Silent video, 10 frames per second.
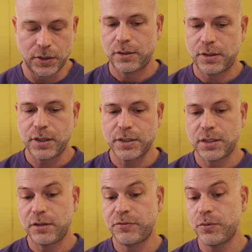The thing is
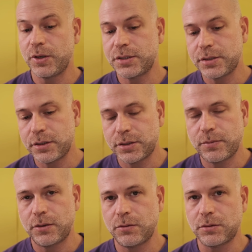that if you're really serious
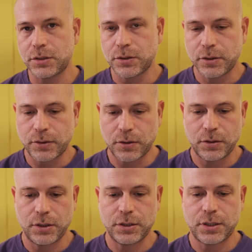about ultrasonic
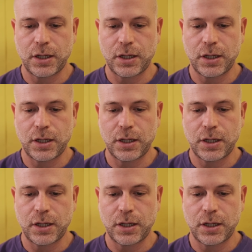recordings,